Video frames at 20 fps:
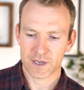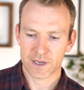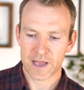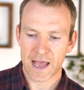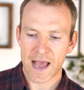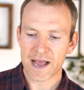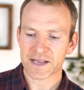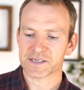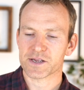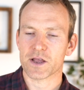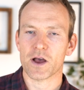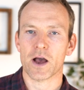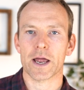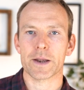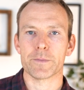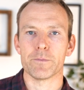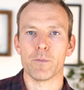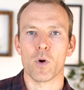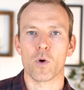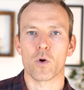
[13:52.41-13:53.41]
ask
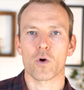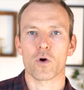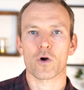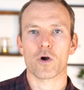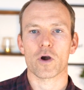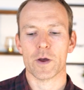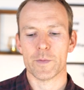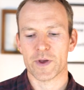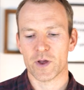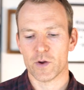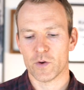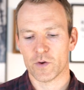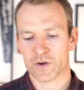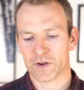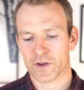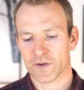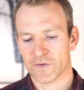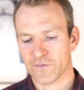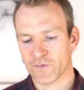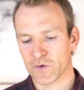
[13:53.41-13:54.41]
God more about
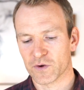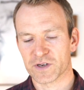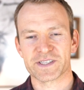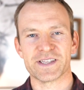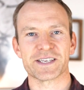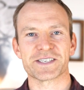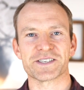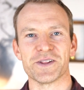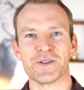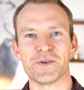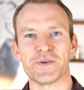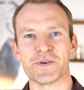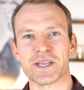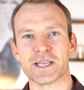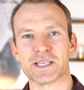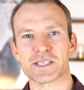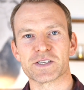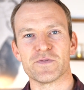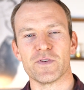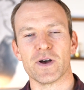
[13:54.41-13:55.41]
1
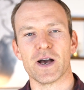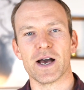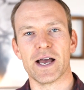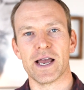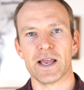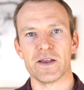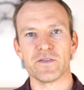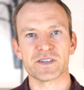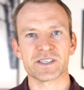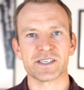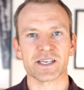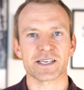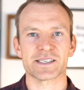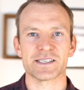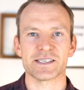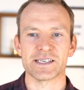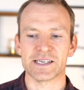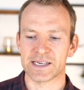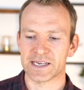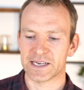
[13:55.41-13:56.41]
Thessalonians
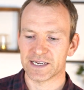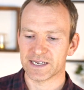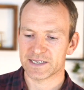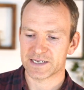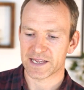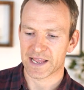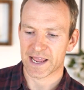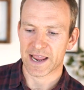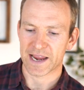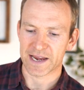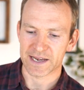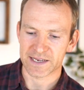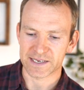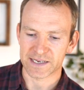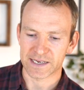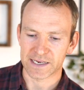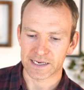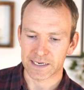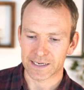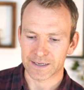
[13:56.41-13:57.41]

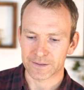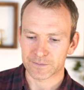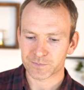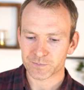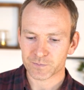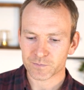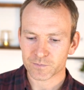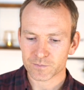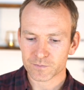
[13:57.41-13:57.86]
5:16-18,